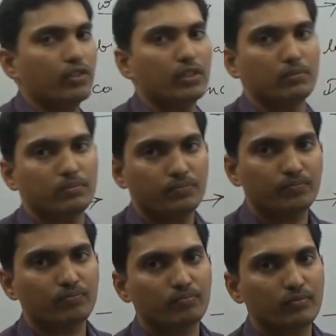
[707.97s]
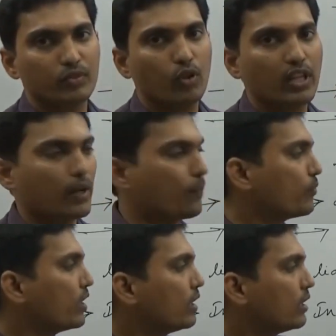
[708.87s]
firm.
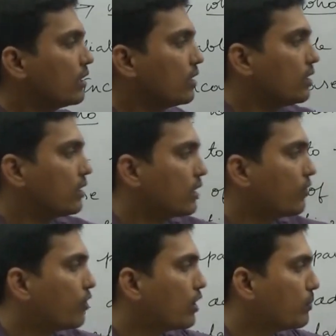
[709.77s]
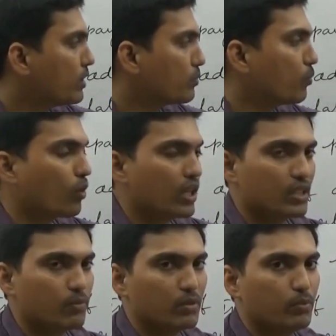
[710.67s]
Okay, the firm is more
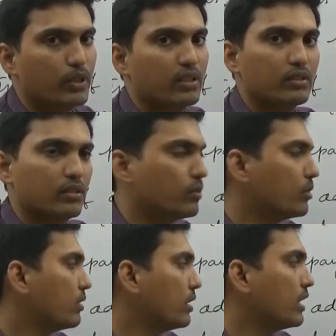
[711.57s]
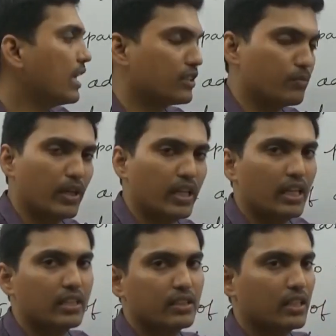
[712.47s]
responsible, it has
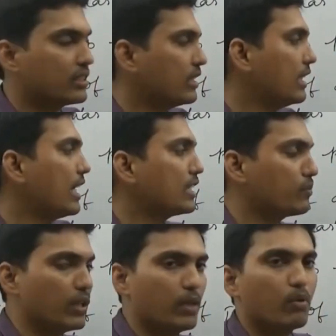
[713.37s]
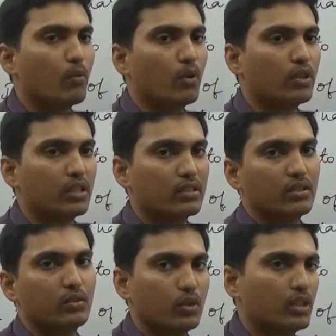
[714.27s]
many assets, it has many
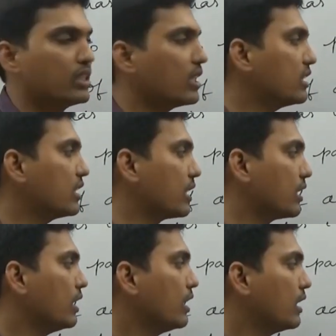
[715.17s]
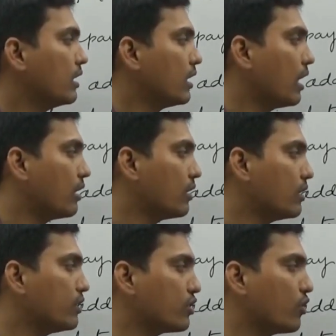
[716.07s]
promoters, so that the reason
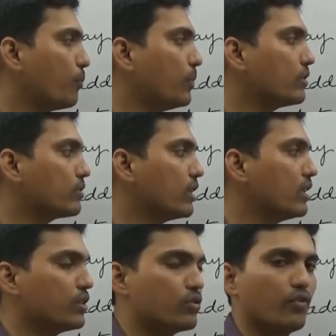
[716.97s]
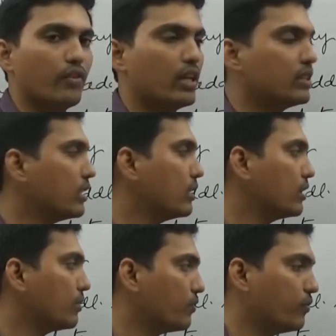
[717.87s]
instead of person, instead of
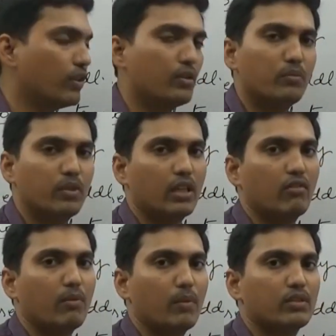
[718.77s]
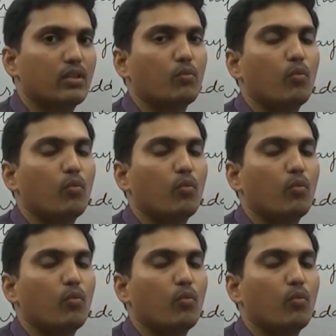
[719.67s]
agent, the firm requirements are